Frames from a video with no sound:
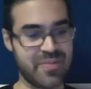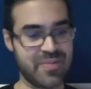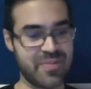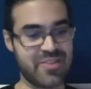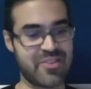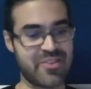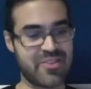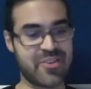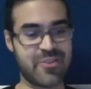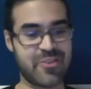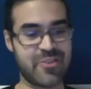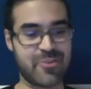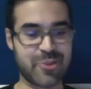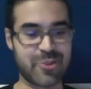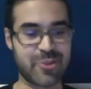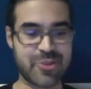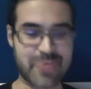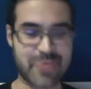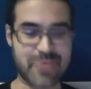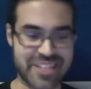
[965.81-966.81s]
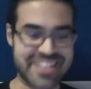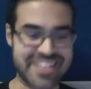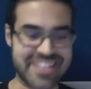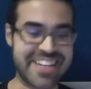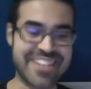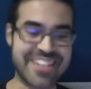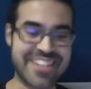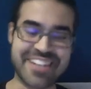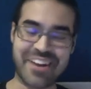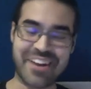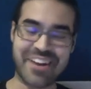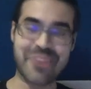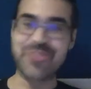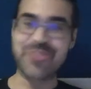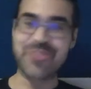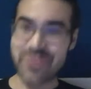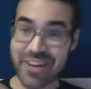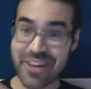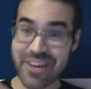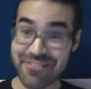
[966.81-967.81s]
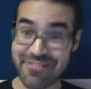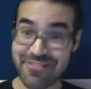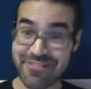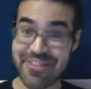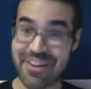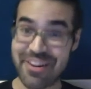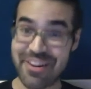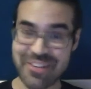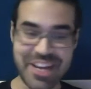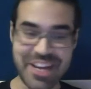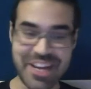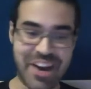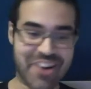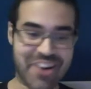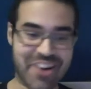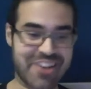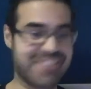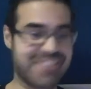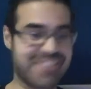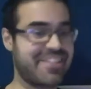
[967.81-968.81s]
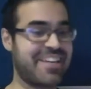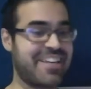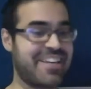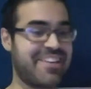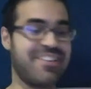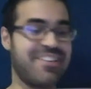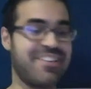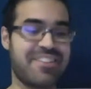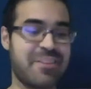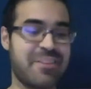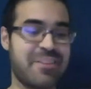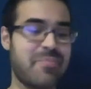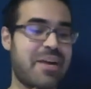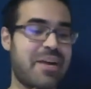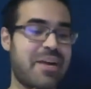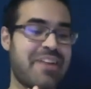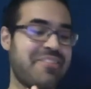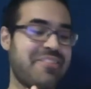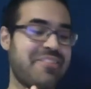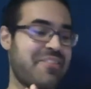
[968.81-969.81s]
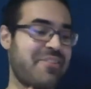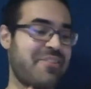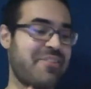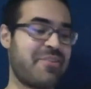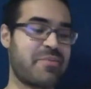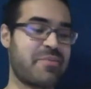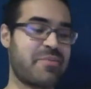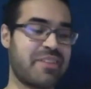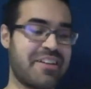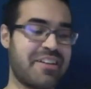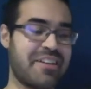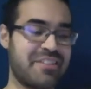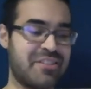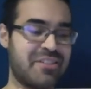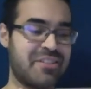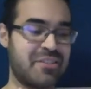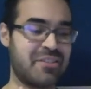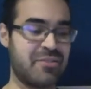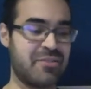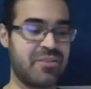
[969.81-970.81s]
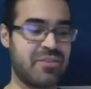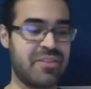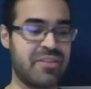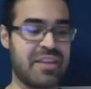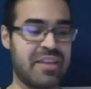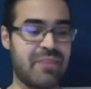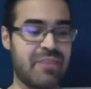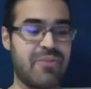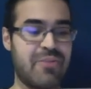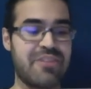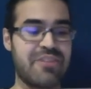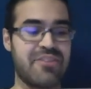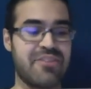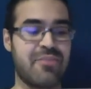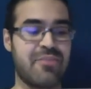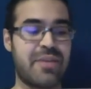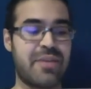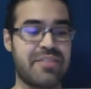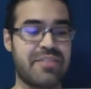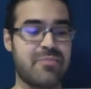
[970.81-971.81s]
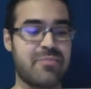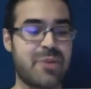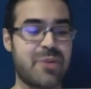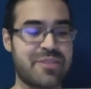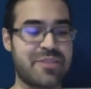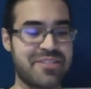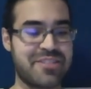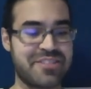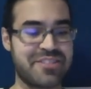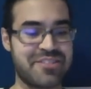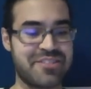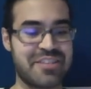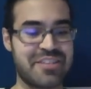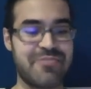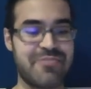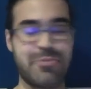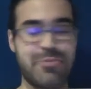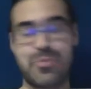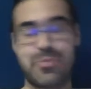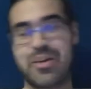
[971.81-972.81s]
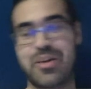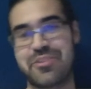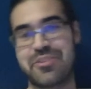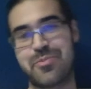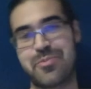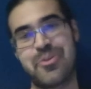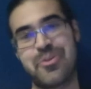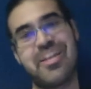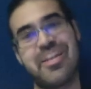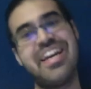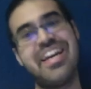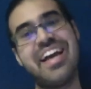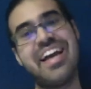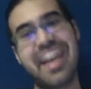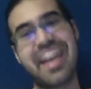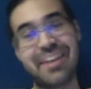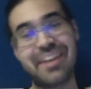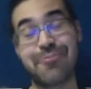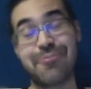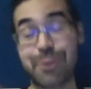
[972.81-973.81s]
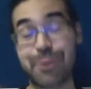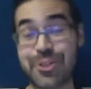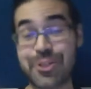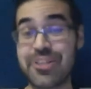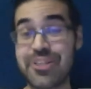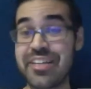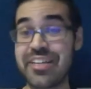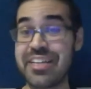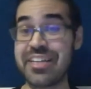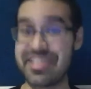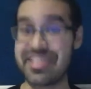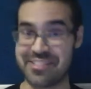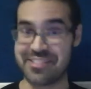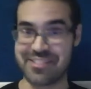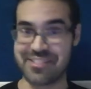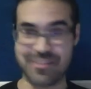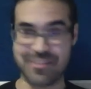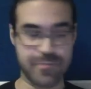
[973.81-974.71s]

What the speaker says: So for this presentation, I also tried very hard to compile an Ethereum client that runs on Wasm-Wazi to see if it was possible. And unfortunately, it isn't.